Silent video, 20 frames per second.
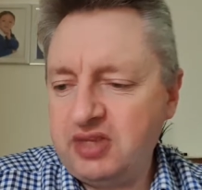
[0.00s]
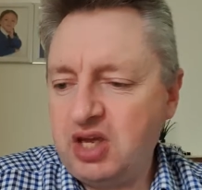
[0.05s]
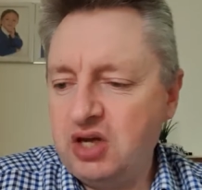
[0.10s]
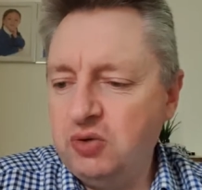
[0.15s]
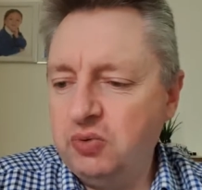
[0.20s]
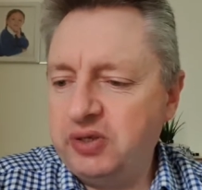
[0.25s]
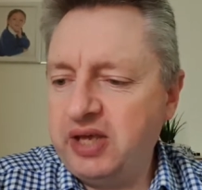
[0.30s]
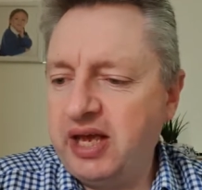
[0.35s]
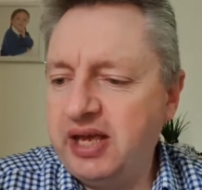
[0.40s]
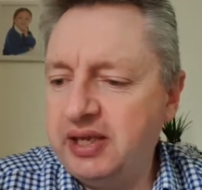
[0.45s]

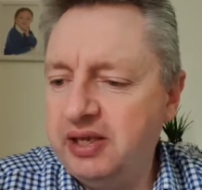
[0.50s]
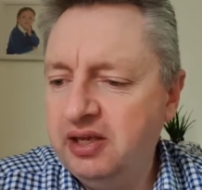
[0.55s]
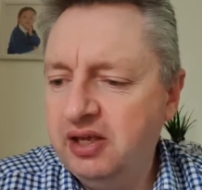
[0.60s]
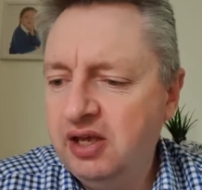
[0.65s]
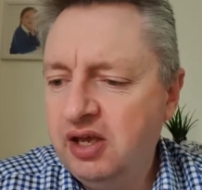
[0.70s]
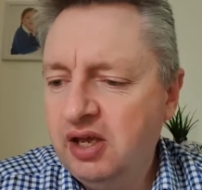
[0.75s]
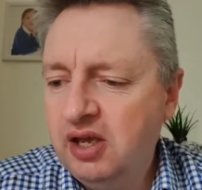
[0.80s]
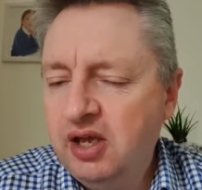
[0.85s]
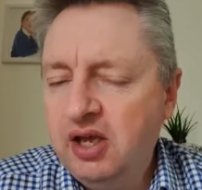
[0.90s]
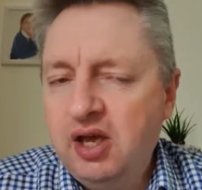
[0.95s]
Okay,
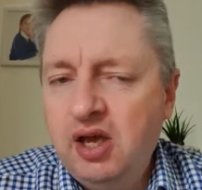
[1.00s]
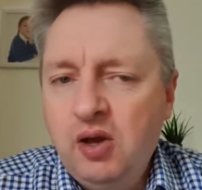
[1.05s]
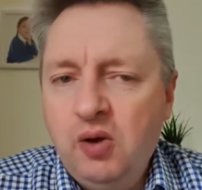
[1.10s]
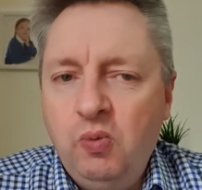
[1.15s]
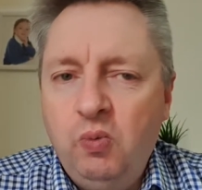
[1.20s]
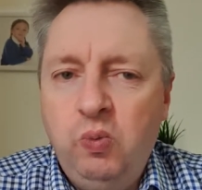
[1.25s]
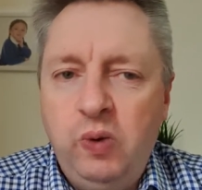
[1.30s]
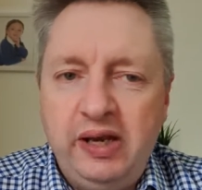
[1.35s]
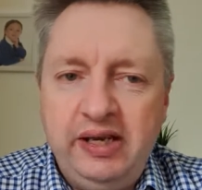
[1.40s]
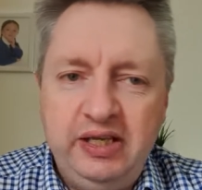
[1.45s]

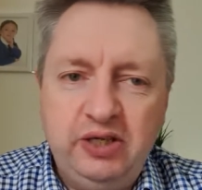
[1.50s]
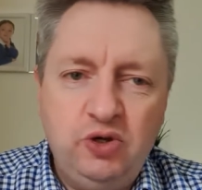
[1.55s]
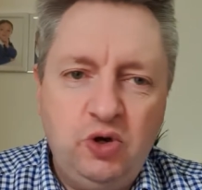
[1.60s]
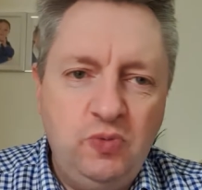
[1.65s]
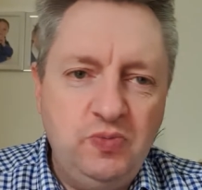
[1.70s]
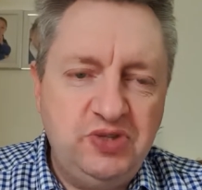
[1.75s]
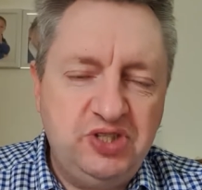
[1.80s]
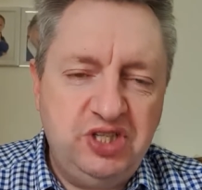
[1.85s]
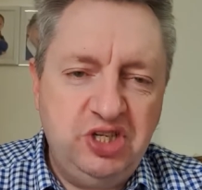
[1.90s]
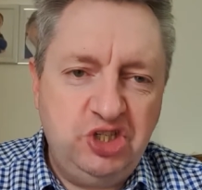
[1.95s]
when it
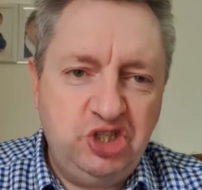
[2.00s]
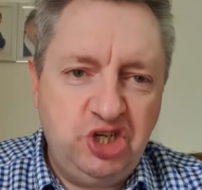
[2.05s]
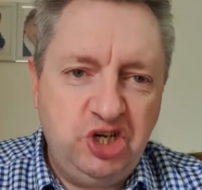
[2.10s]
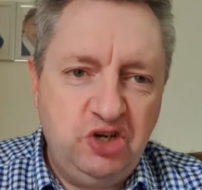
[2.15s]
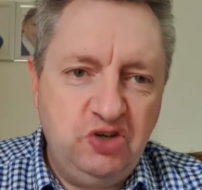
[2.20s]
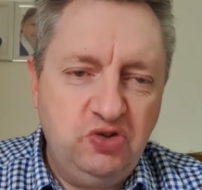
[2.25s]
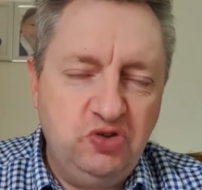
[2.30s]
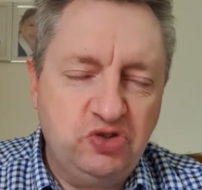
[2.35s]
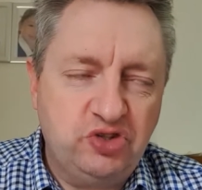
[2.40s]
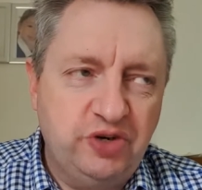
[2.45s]
comes to
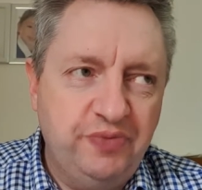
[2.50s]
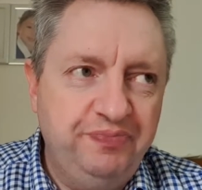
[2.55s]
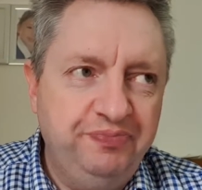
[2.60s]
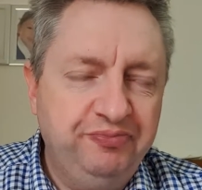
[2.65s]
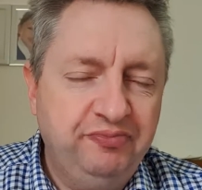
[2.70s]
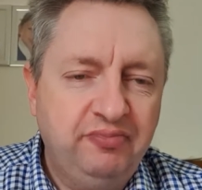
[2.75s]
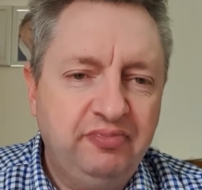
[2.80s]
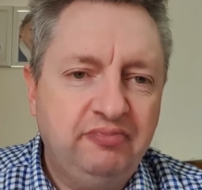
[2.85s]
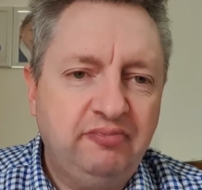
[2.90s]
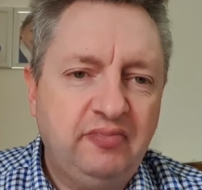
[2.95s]
children,
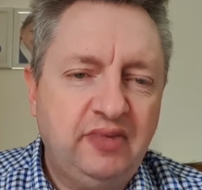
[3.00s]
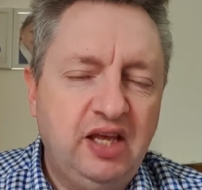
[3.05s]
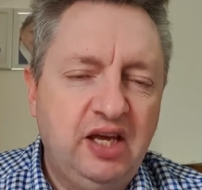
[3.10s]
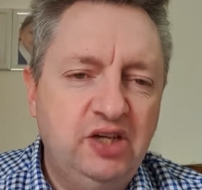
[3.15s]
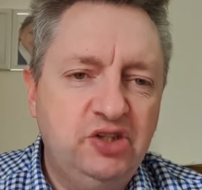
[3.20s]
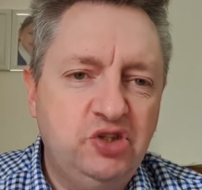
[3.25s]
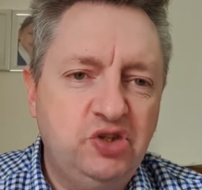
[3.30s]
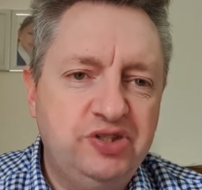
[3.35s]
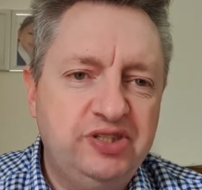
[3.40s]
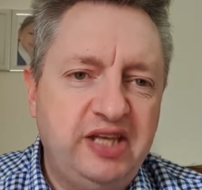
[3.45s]
I
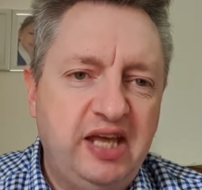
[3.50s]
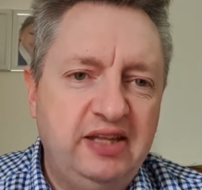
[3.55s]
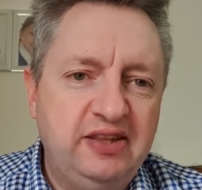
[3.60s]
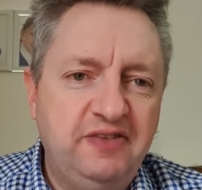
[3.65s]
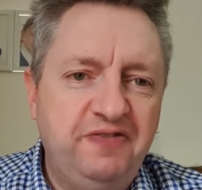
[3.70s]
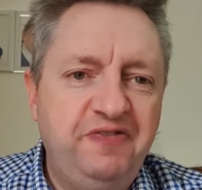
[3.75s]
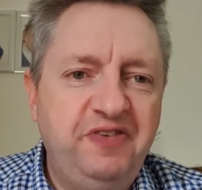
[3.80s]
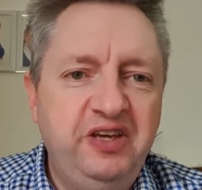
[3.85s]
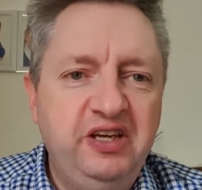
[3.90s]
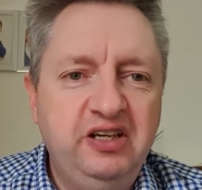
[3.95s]
just get the
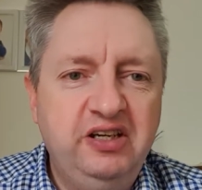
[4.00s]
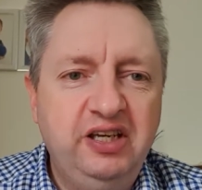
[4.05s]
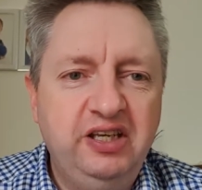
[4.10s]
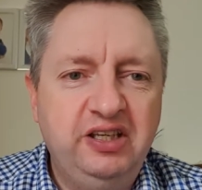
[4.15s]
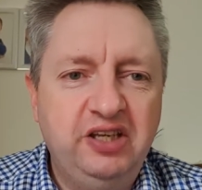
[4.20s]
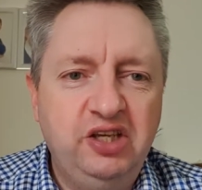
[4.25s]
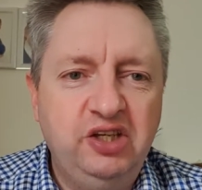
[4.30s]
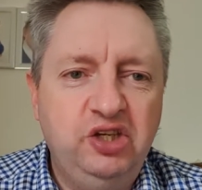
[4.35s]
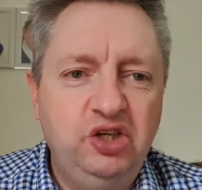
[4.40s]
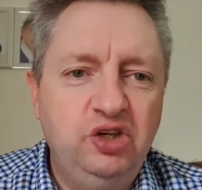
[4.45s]
feeling
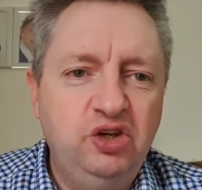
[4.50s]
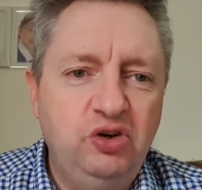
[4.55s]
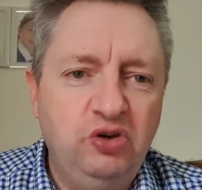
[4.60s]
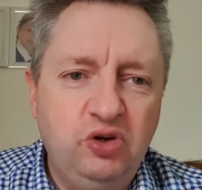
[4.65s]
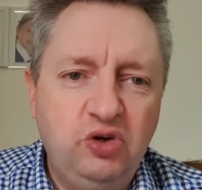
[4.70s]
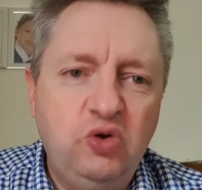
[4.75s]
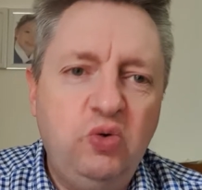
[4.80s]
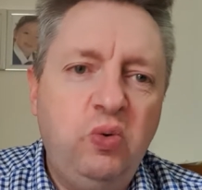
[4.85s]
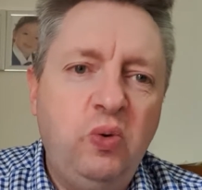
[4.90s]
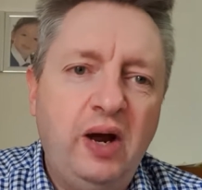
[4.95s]
you're not
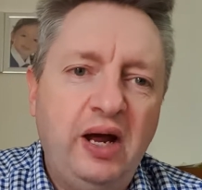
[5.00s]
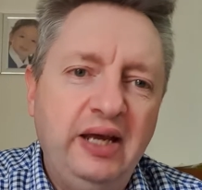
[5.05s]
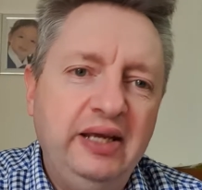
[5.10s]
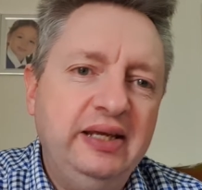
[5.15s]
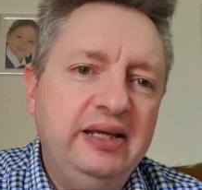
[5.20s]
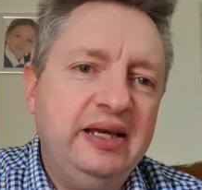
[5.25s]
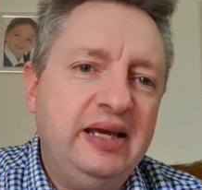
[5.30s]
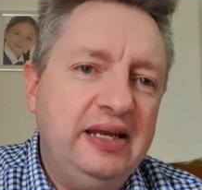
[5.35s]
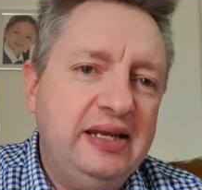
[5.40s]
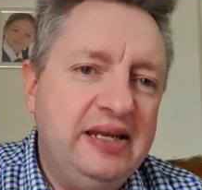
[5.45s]

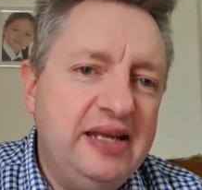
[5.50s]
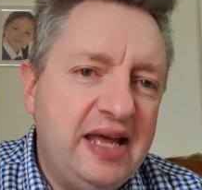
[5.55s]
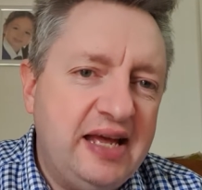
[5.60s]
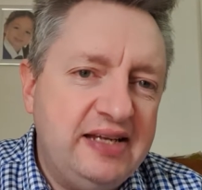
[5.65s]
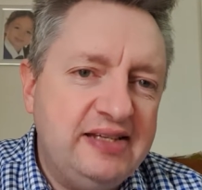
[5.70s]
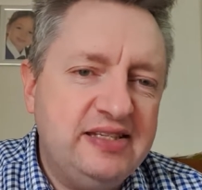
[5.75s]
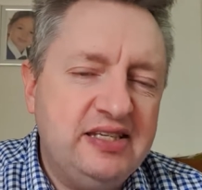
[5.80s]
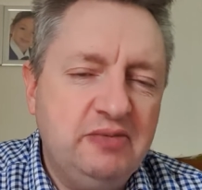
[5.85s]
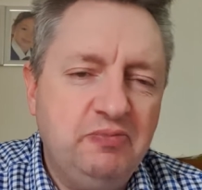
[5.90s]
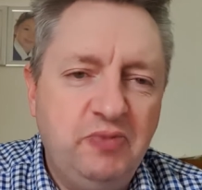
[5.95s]
quite
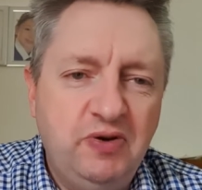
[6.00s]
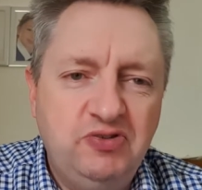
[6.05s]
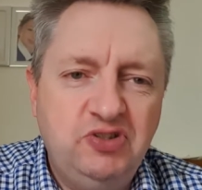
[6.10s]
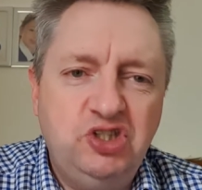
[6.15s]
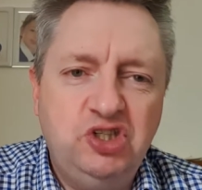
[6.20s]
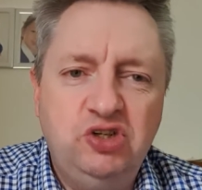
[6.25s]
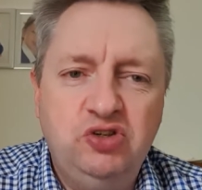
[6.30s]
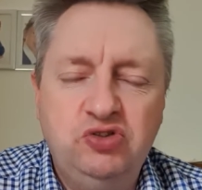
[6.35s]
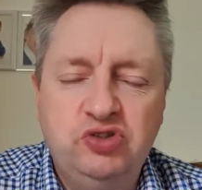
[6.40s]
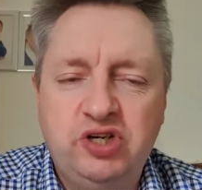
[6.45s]
connecting with
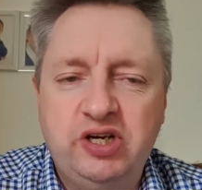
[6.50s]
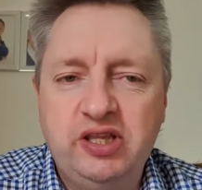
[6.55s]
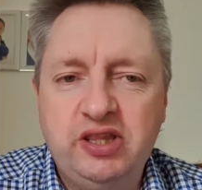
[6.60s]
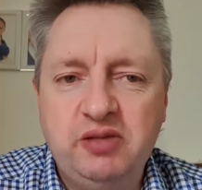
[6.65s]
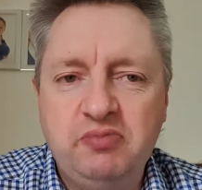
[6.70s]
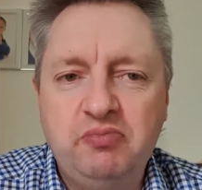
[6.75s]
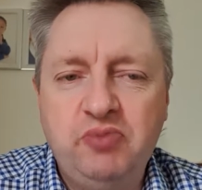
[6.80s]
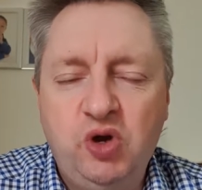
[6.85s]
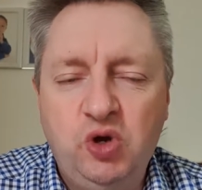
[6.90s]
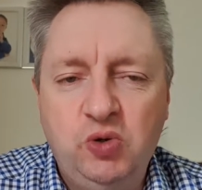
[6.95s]
children at
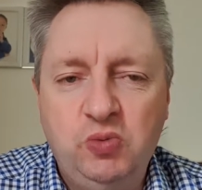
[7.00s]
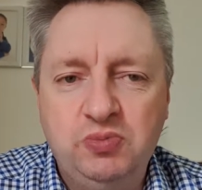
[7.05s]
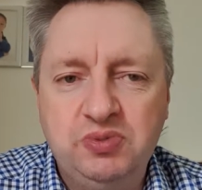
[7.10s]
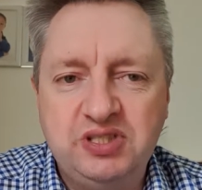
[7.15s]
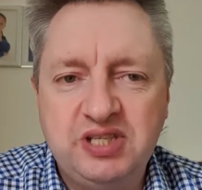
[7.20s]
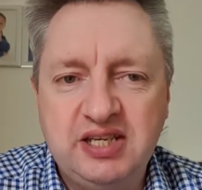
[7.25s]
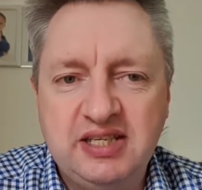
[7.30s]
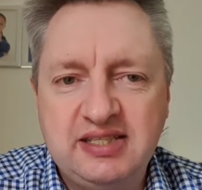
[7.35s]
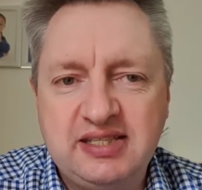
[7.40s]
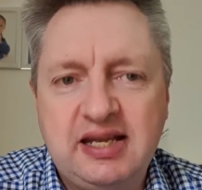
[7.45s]
the
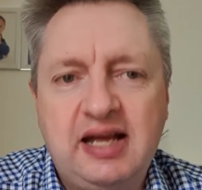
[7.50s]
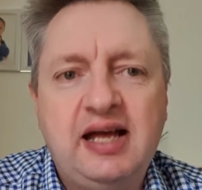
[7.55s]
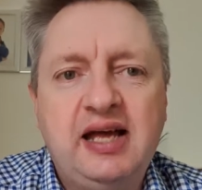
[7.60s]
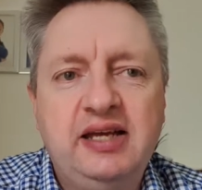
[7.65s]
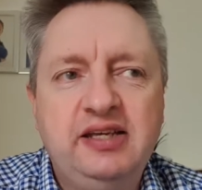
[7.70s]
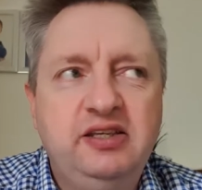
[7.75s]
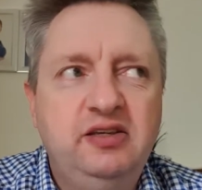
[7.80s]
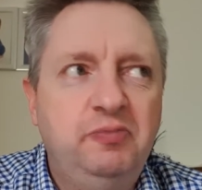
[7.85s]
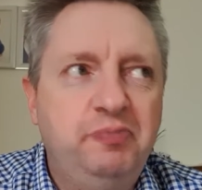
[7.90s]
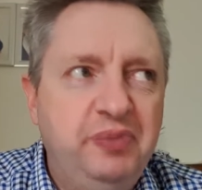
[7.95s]
moment. It's
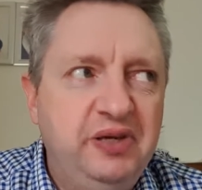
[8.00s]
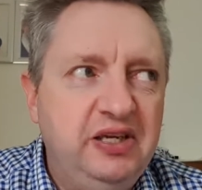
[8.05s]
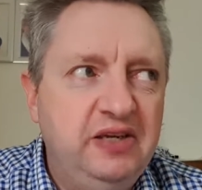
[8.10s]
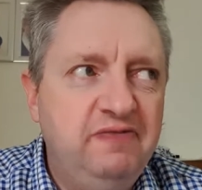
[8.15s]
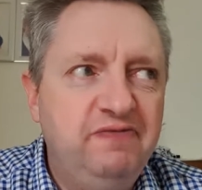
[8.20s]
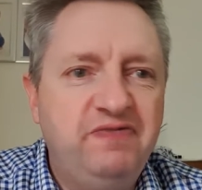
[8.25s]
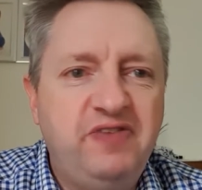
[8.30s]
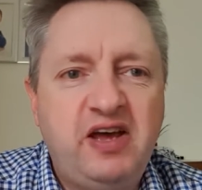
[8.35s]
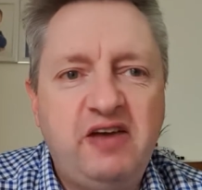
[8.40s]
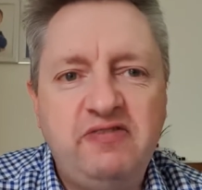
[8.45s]
like you're
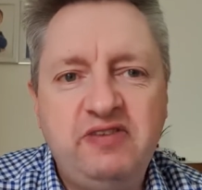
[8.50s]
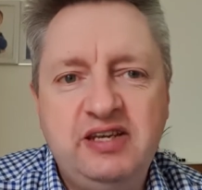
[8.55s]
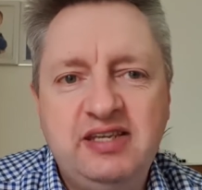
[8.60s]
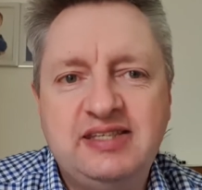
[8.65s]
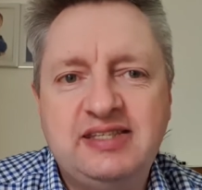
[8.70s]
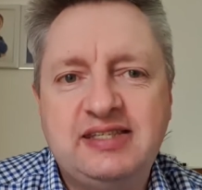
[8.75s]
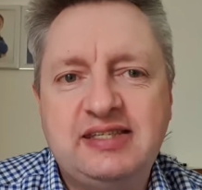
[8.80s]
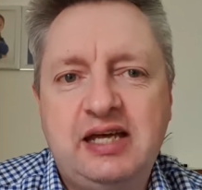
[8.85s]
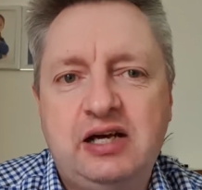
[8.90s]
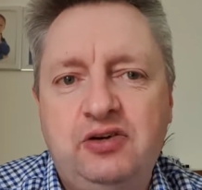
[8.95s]
being very
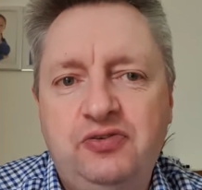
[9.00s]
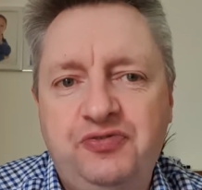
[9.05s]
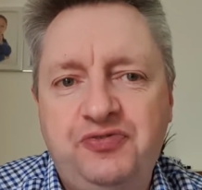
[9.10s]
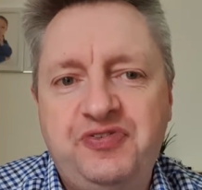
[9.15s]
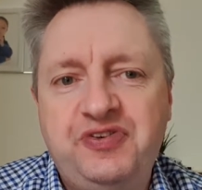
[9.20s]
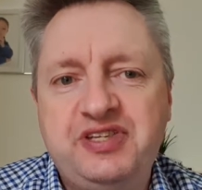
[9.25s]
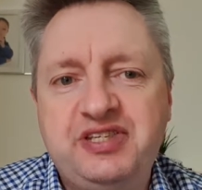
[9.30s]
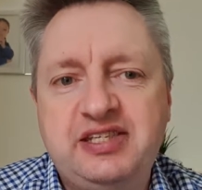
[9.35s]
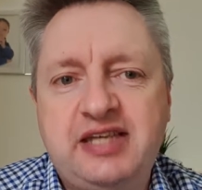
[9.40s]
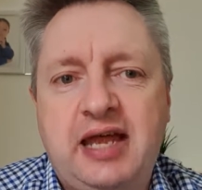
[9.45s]

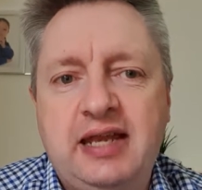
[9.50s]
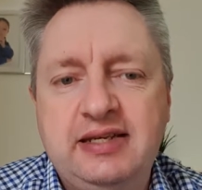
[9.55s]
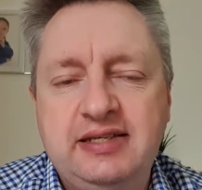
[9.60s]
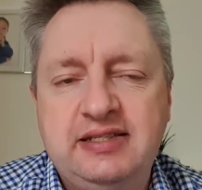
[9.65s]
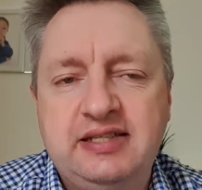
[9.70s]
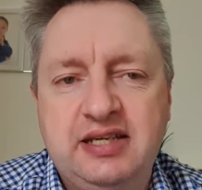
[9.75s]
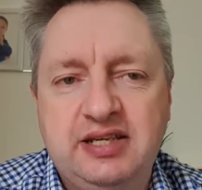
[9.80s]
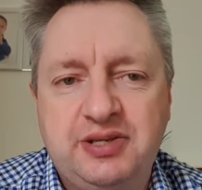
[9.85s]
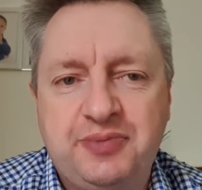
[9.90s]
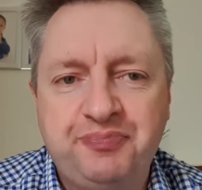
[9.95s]

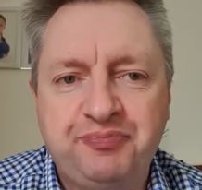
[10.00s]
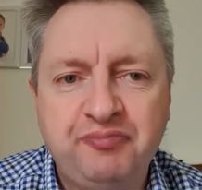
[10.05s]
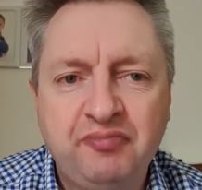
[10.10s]
self-centered.